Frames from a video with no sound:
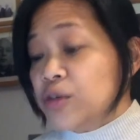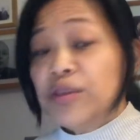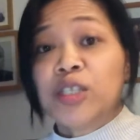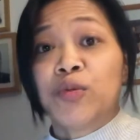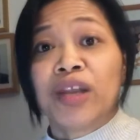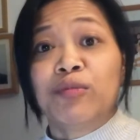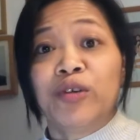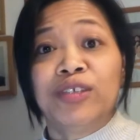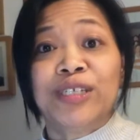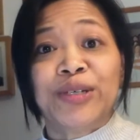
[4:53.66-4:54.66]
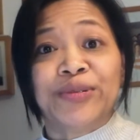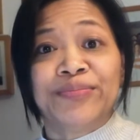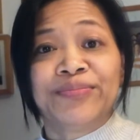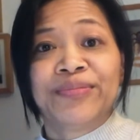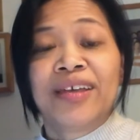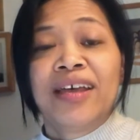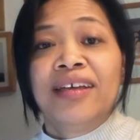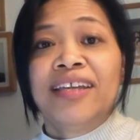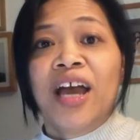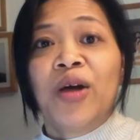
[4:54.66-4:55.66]
so this is what I'm going to do.
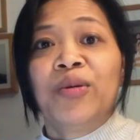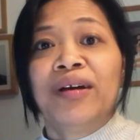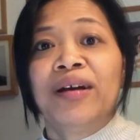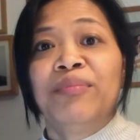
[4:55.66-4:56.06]
Now,